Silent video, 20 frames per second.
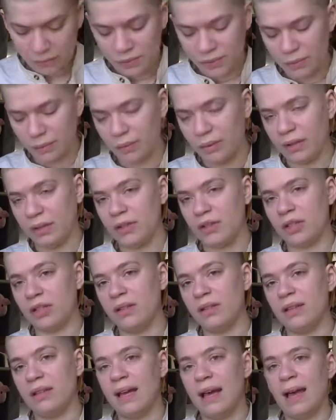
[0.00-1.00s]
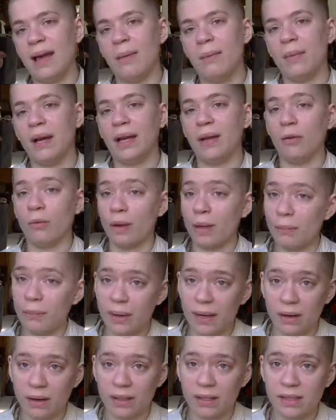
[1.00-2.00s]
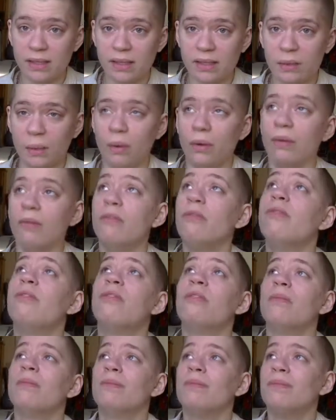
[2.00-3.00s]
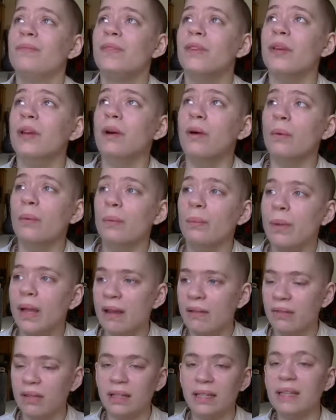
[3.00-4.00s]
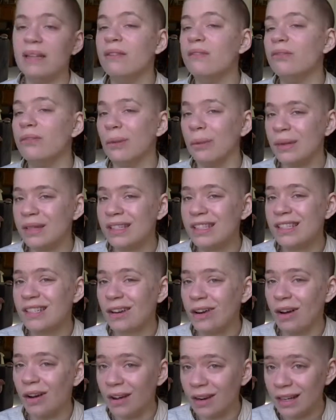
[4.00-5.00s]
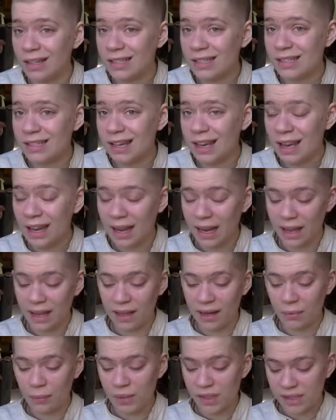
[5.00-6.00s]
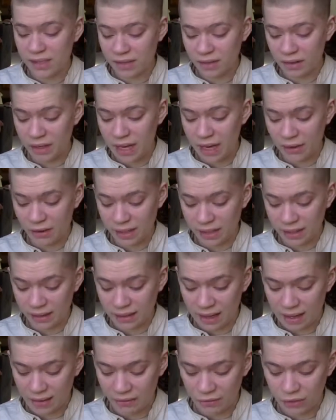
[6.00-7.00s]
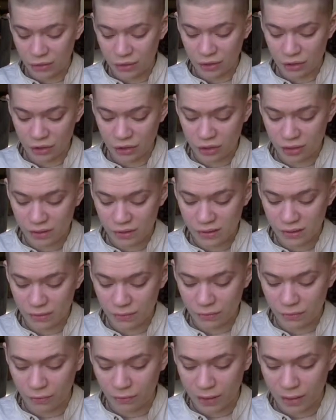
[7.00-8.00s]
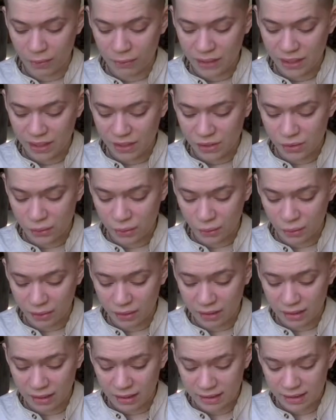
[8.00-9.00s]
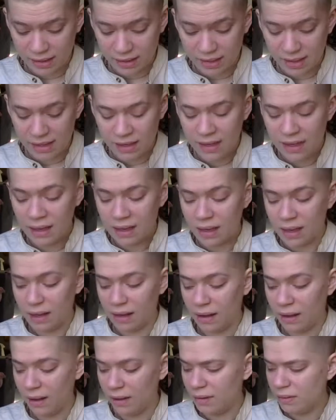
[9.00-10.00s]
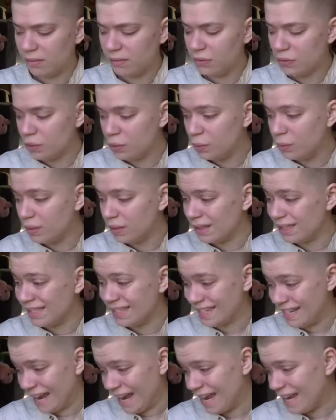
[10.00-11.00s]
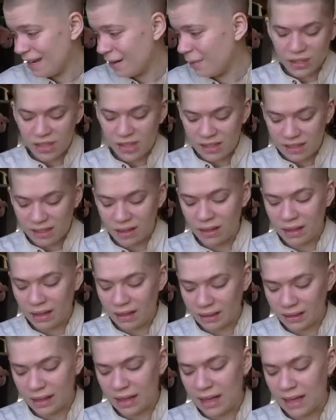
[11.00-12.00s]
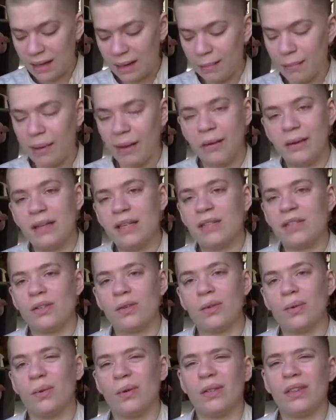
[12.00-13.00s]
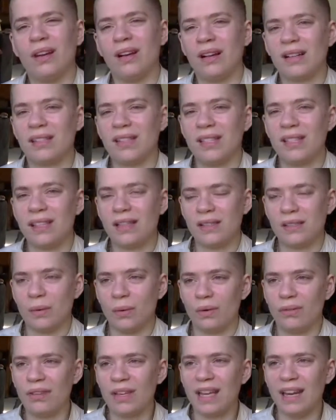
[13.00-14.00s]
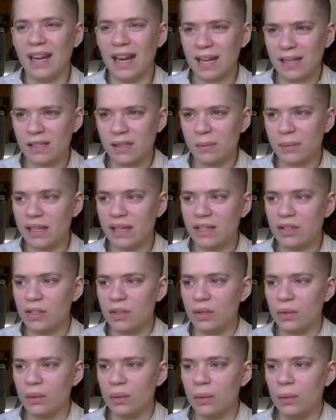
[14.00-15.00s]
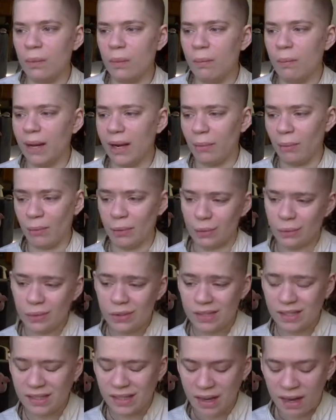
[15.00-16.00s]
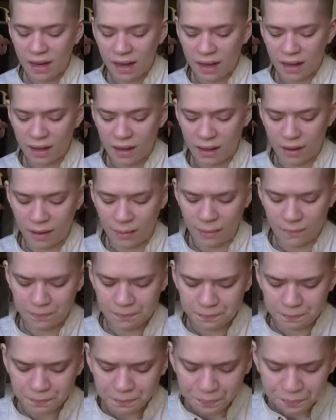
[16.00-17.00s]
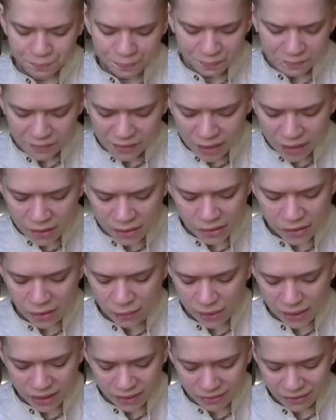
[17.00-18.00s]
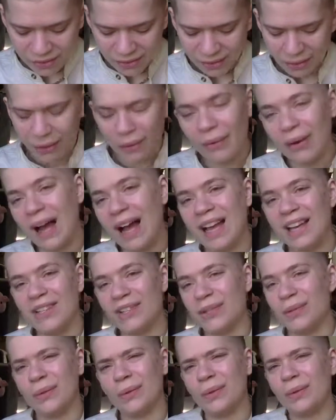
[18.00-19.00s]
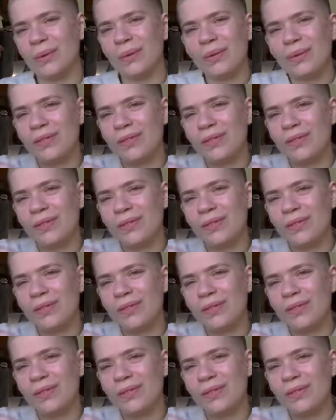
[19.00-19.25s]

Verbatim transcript: was the religion that my grandparents sort of you know, heavily influenced on us, and we still carry a lot of traditions from Eastern Orthodoxy uh, to this day. Still a lot about Eastern Orthodoxy that sort of connects me to my roots. Um, so even though I do